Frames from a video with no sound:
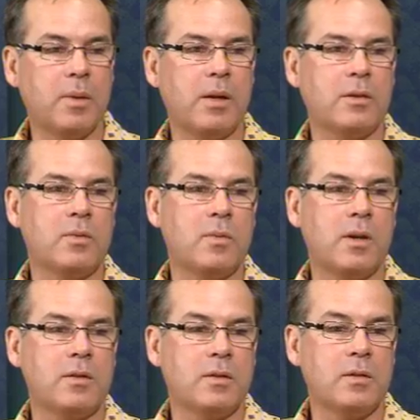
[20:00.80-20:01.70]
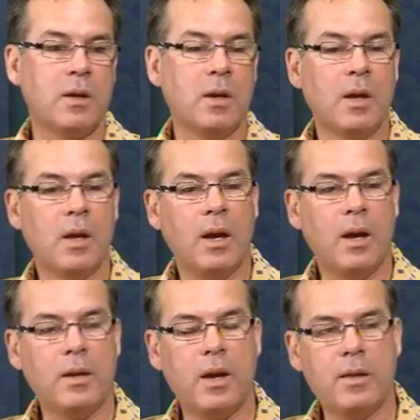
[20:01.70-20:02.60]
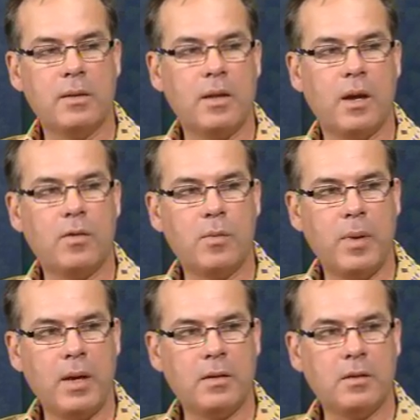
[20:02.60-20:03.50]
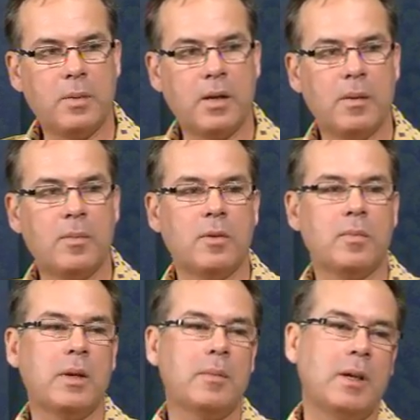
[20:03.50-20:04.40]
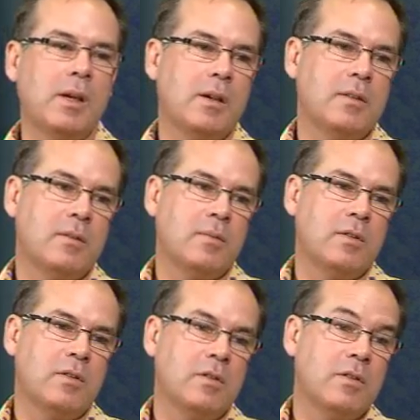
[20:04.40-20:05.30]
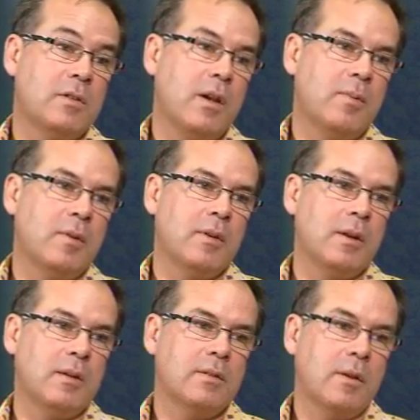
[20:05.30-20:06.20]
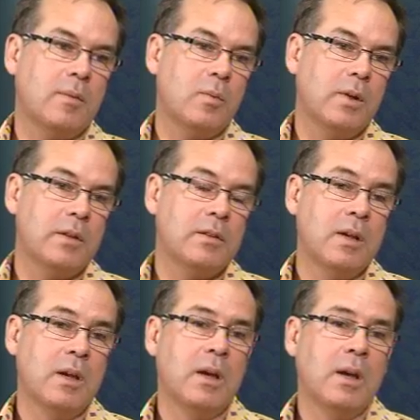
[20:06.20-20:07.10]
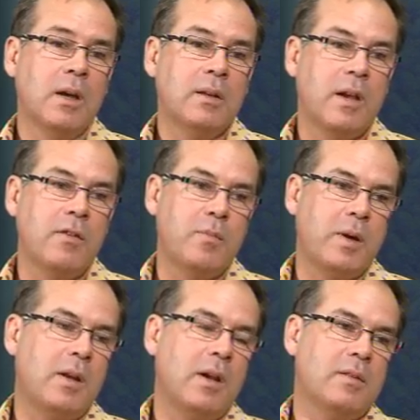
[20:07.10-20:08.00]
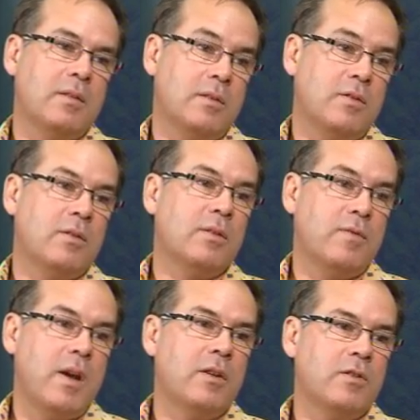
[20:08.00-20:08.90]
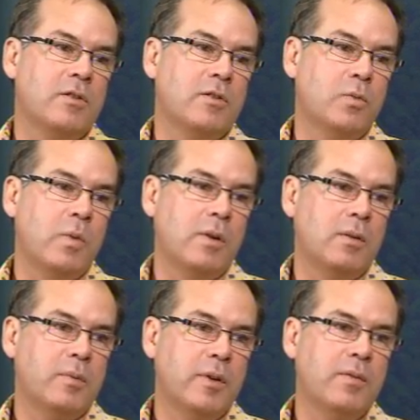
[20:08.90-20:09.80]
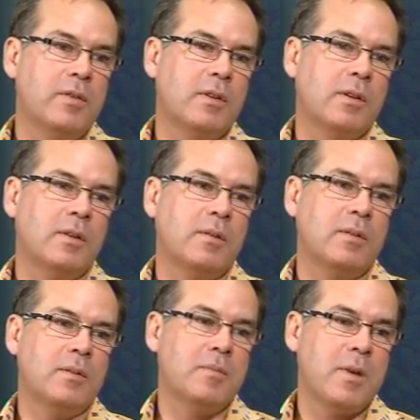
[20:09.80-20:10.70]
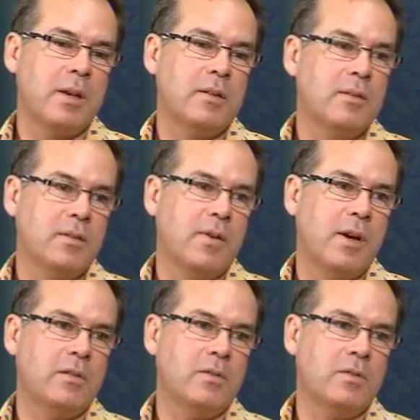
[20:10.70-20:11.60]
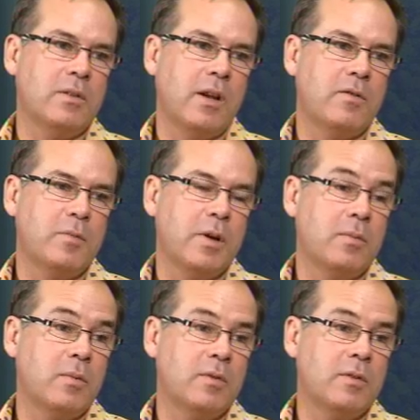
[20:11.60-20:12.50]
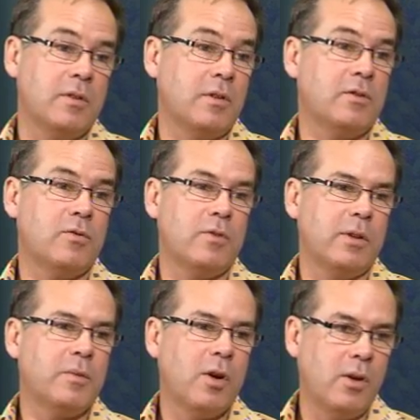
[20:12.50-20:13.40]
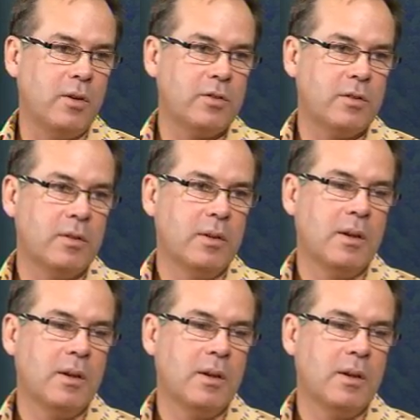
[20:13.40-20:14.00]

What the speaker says: plaque psoriasis. And now that Davobet has become on the PBS, which has just happened in the last couple of weeks, Davobet has its advantages as well. Previously, the main disadvantage of Davobet was its extreme cost,